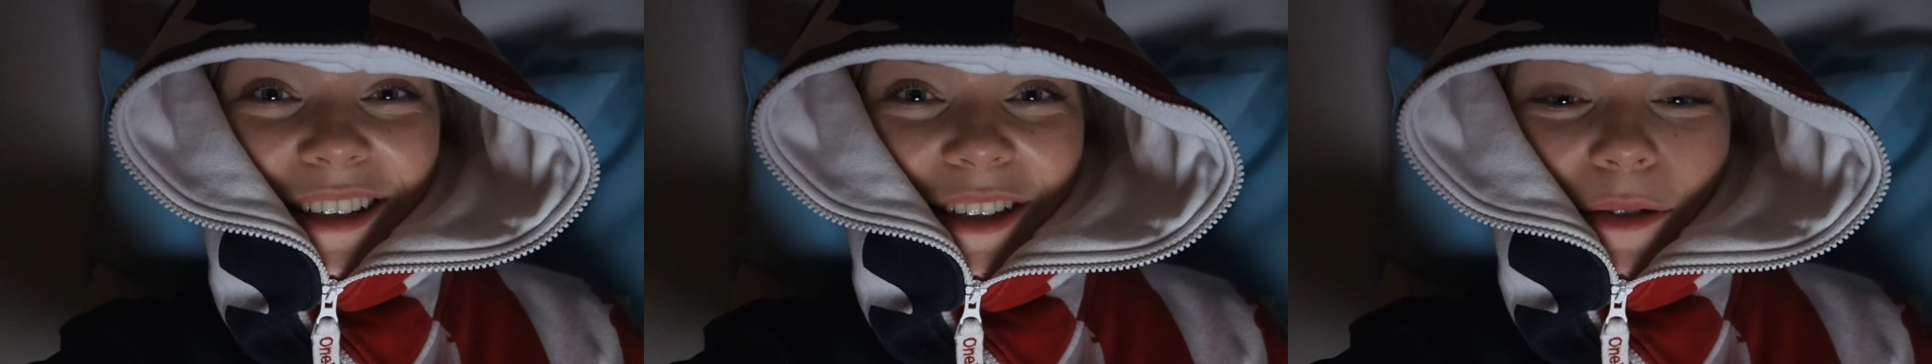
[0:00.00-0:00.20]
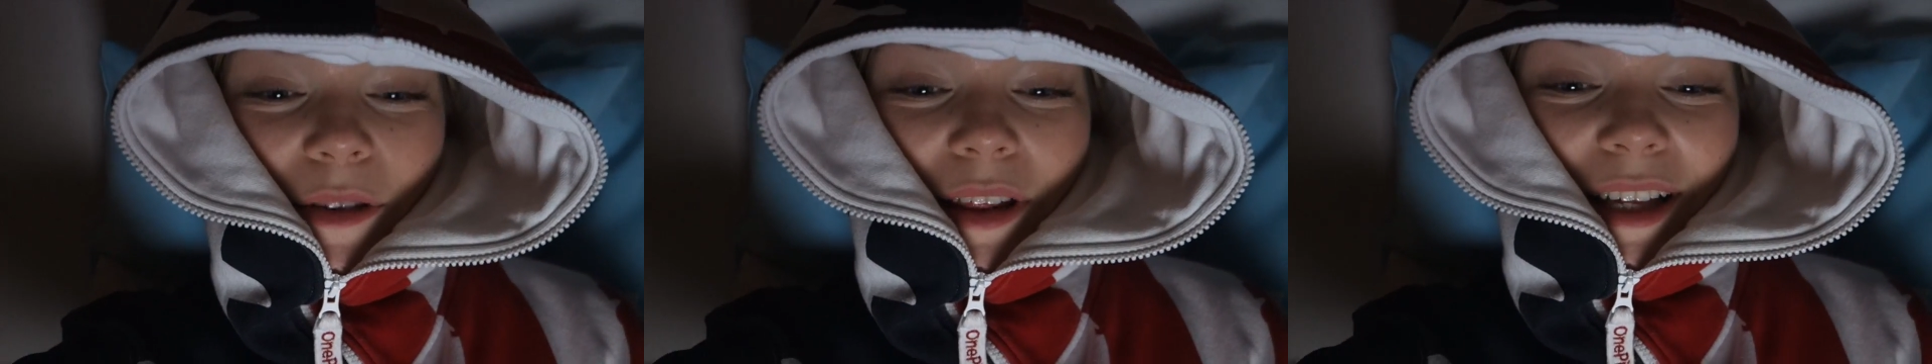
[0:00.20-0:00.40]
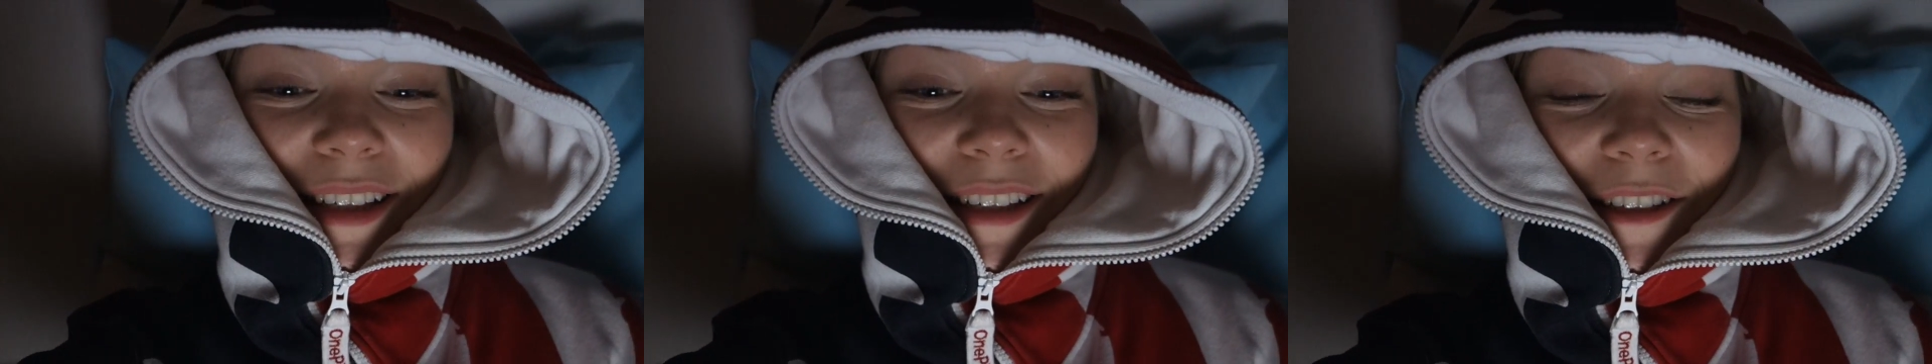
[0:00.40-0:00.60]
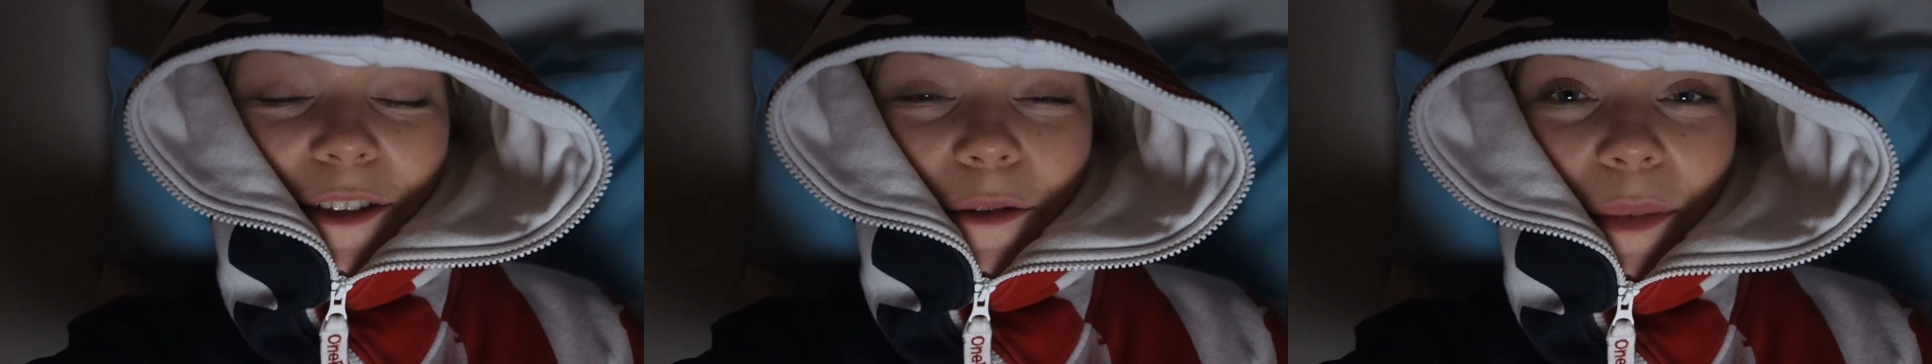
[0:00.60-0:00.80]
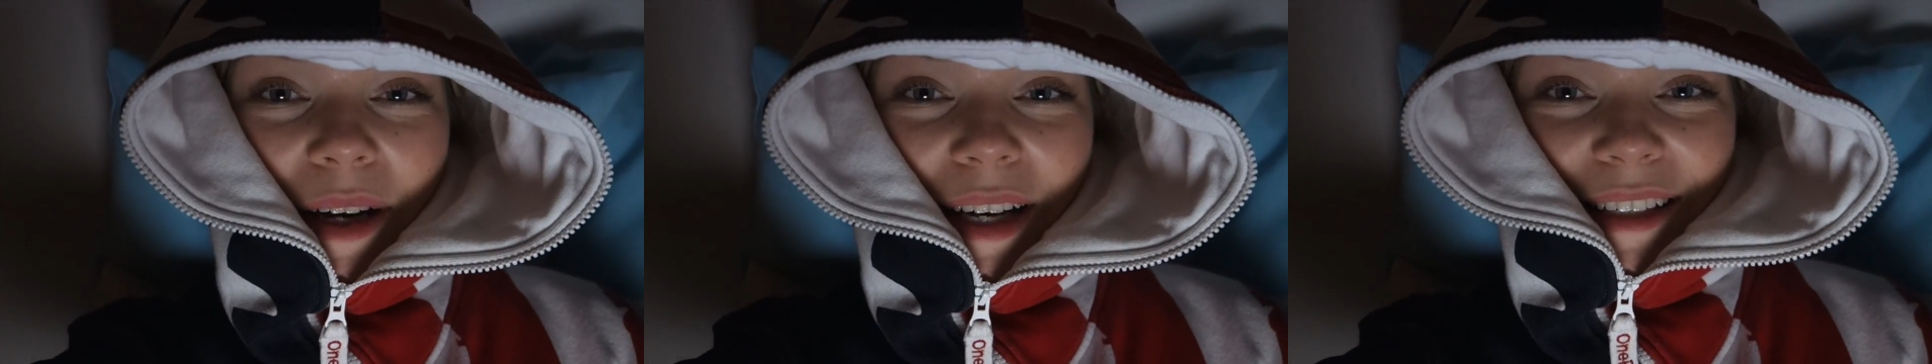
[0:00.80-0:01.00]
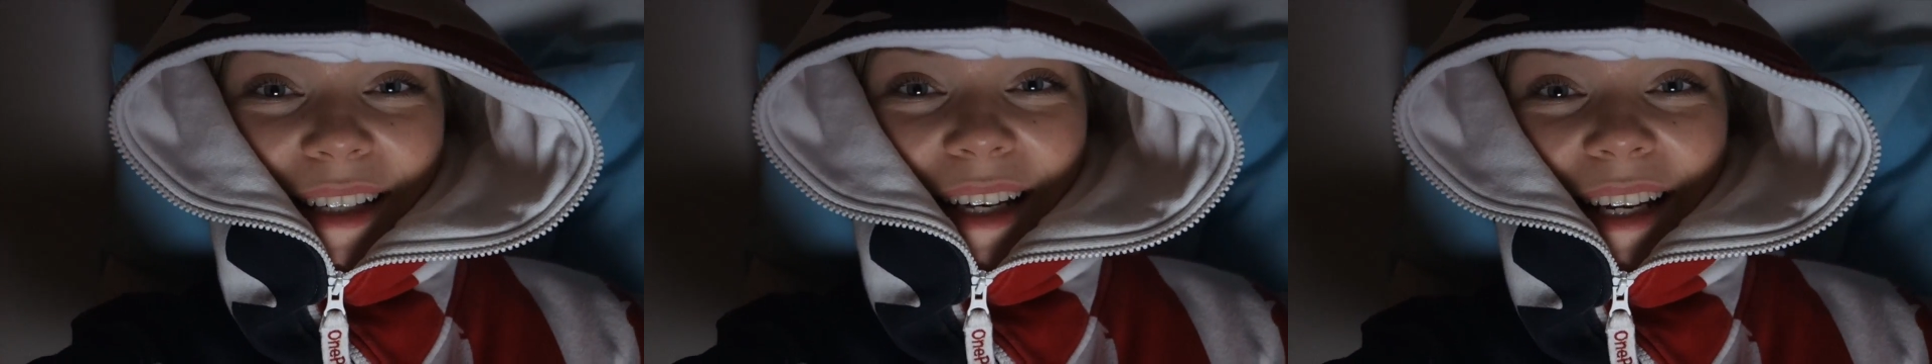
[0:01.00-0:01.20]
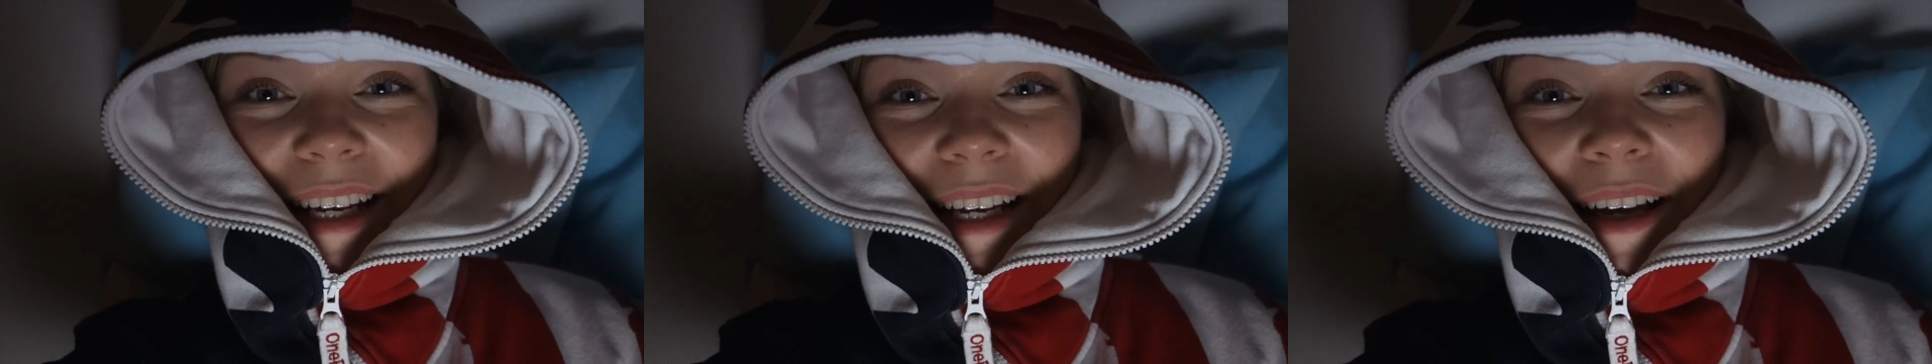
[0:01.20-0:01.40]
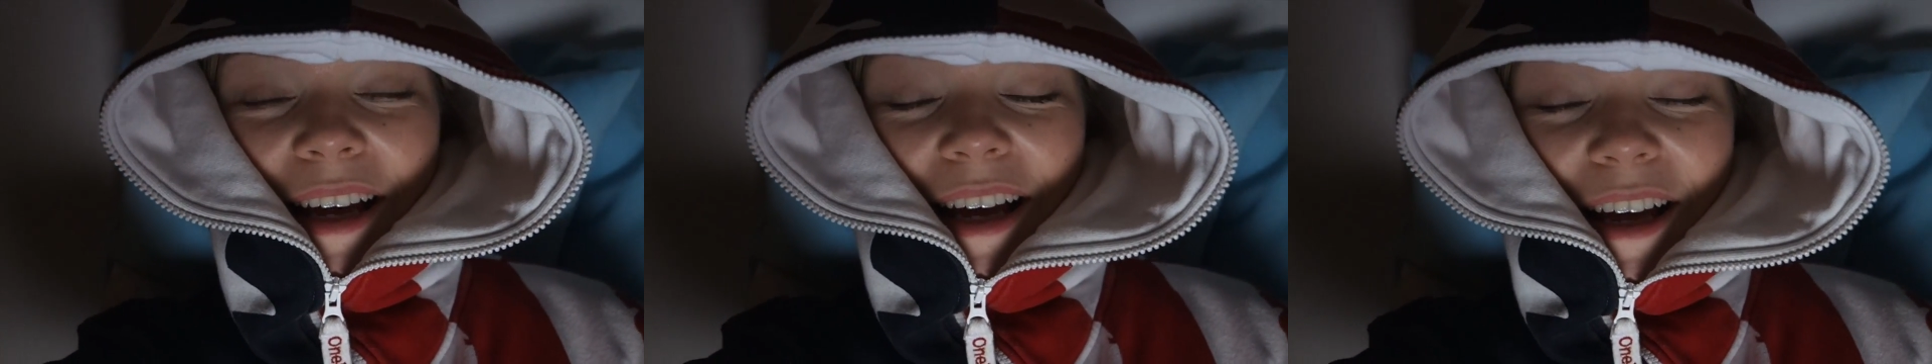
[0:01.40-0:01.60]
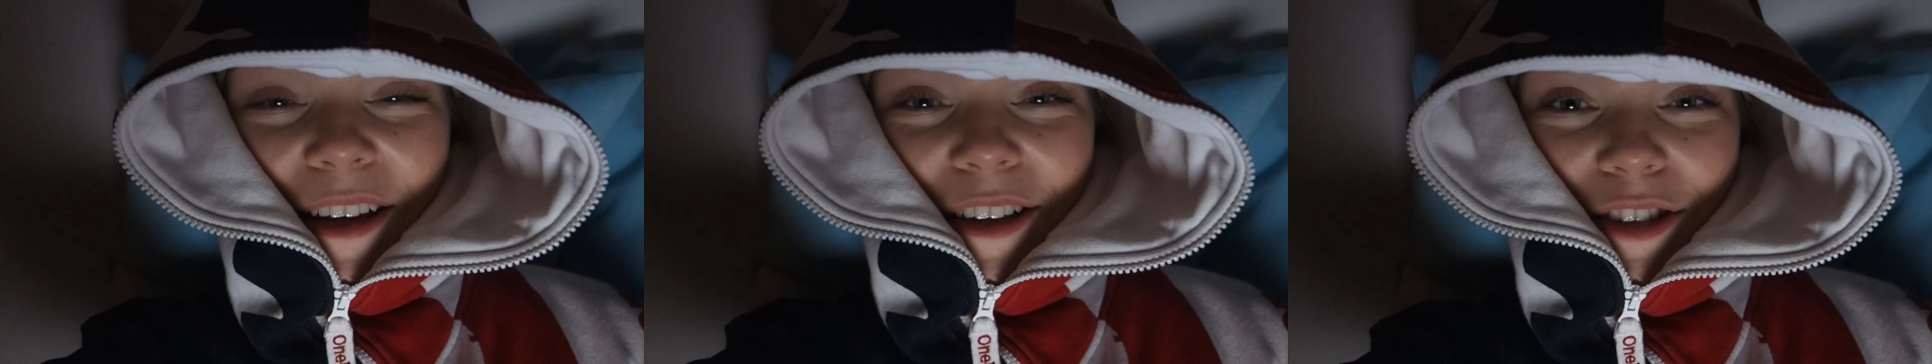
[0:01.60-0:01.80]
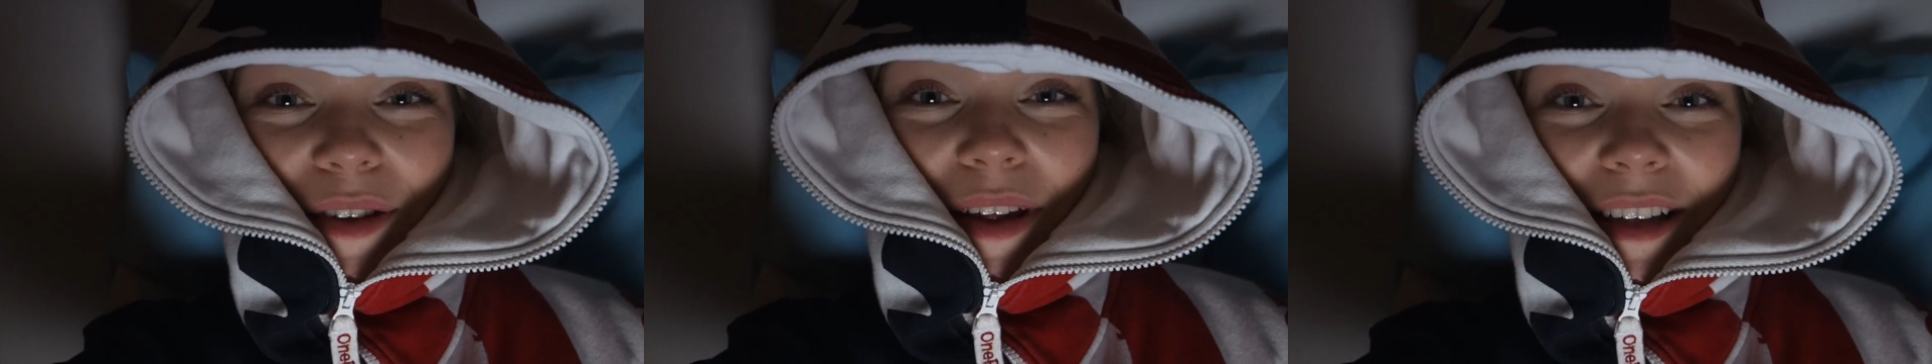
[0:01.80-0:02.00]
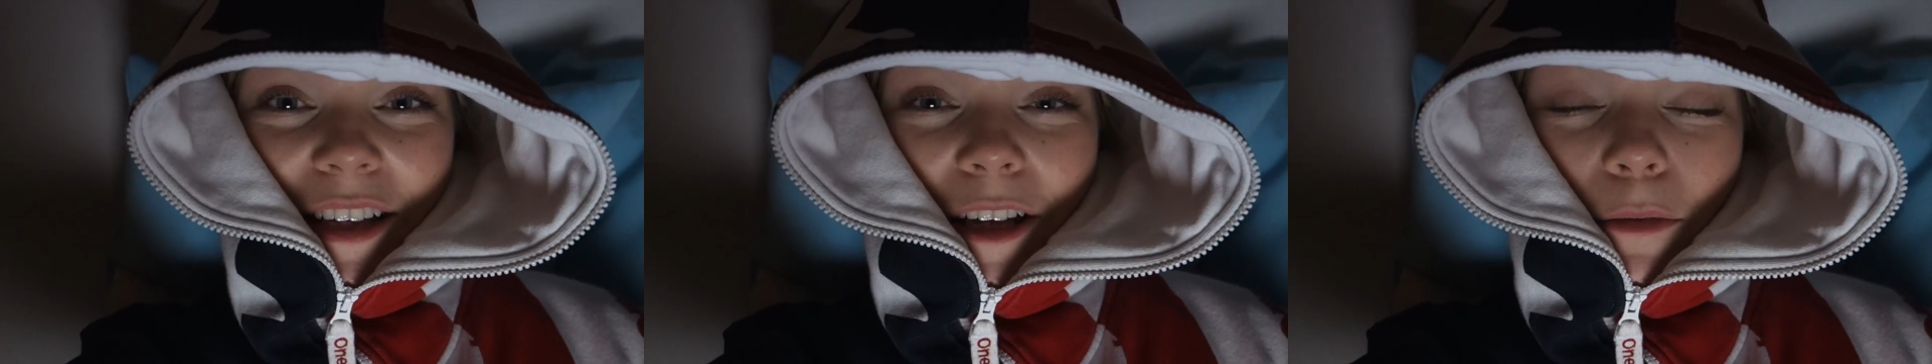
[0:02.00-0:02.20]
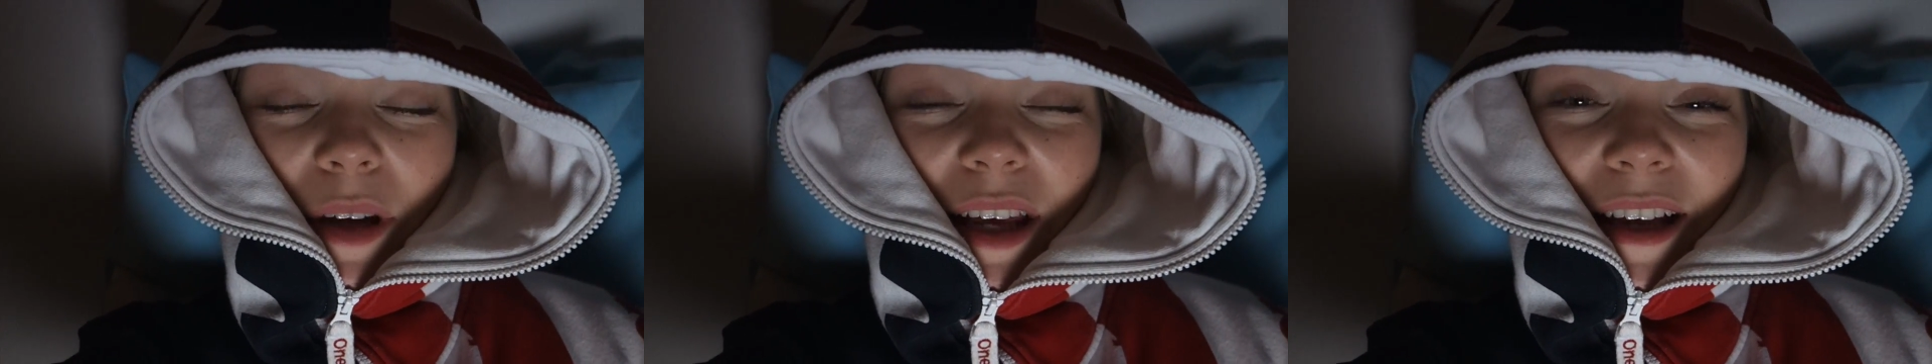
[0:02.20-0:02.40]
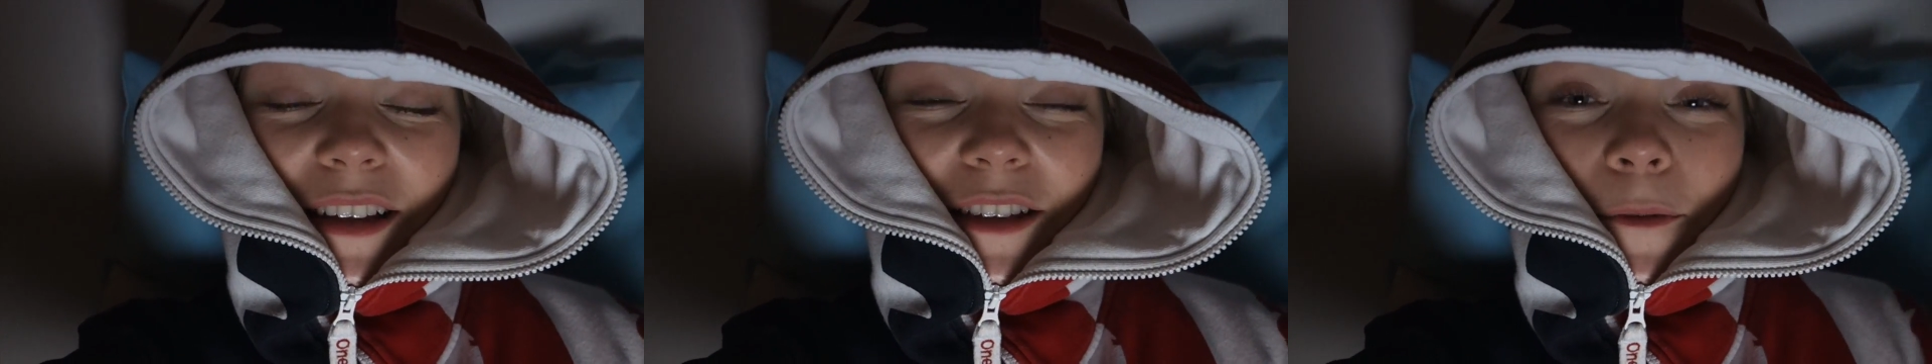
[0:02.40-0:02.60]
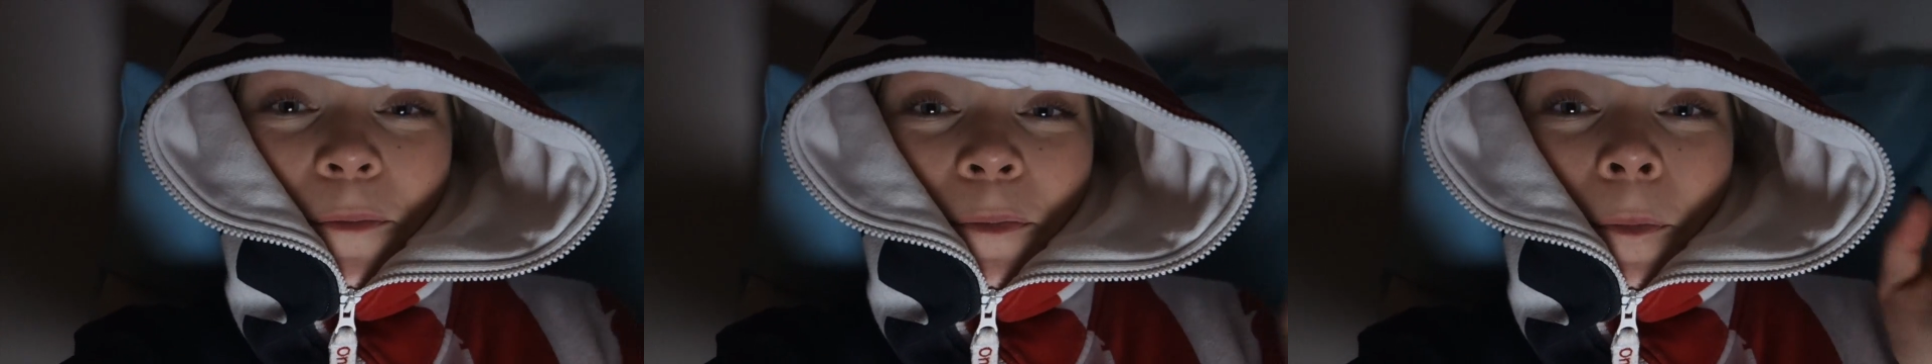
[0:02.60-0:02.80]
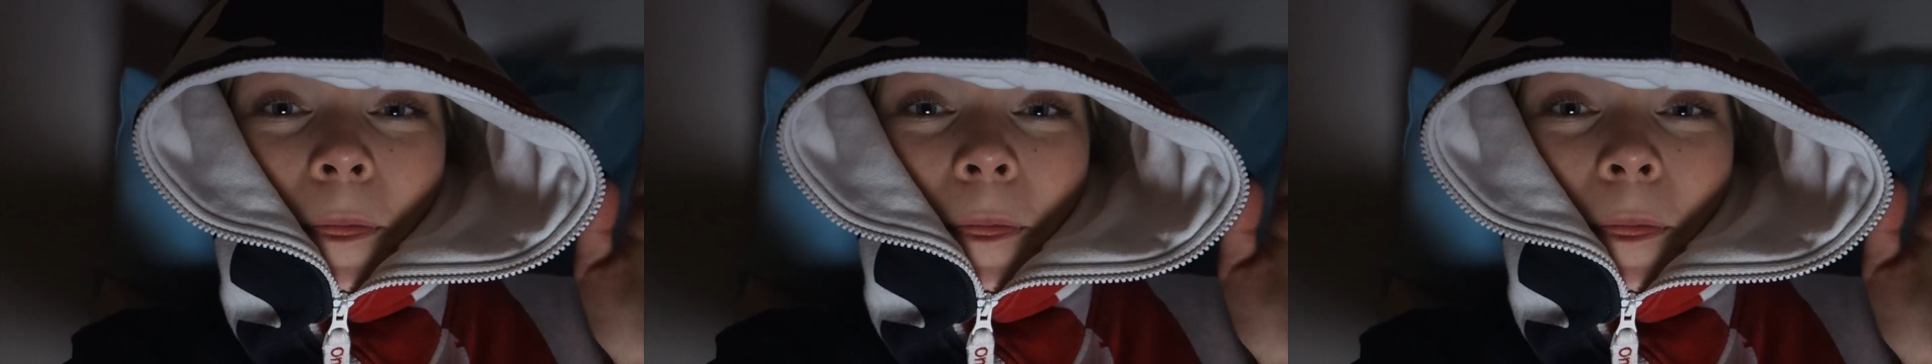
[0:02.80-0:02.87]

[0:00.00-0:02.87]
so that's super exciting. So that's gonna be it.